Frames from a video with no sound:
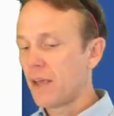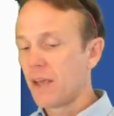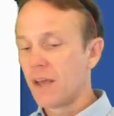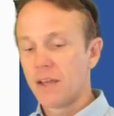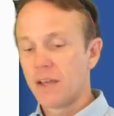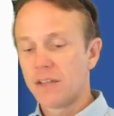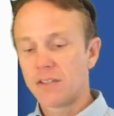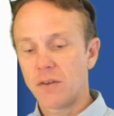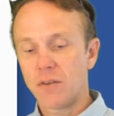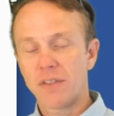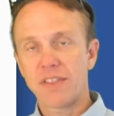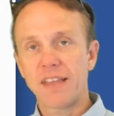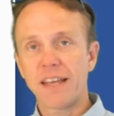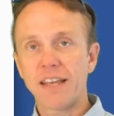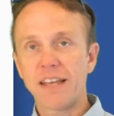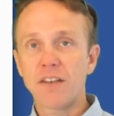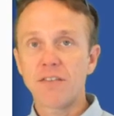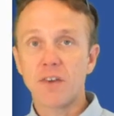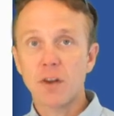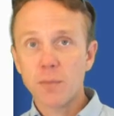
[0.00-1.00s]
So
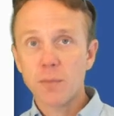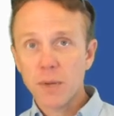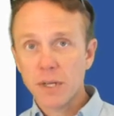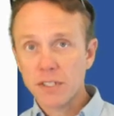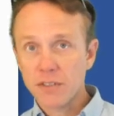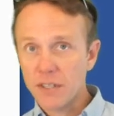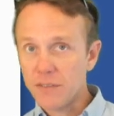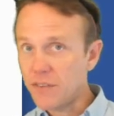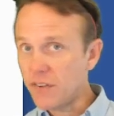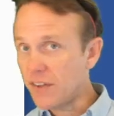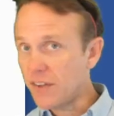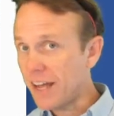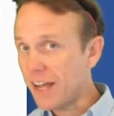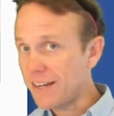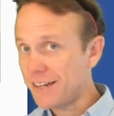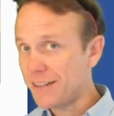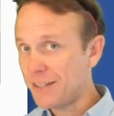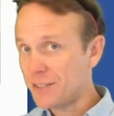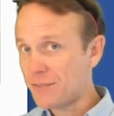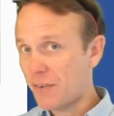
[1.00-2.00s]
thank you very much. If you've
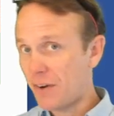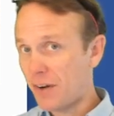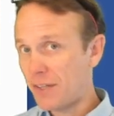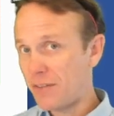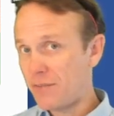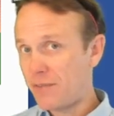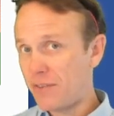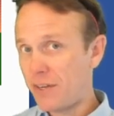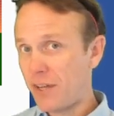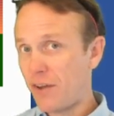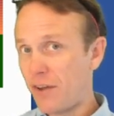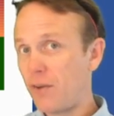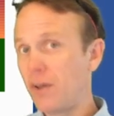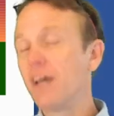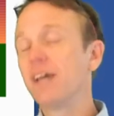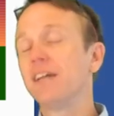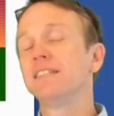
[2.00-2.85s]
gotten this far in the video,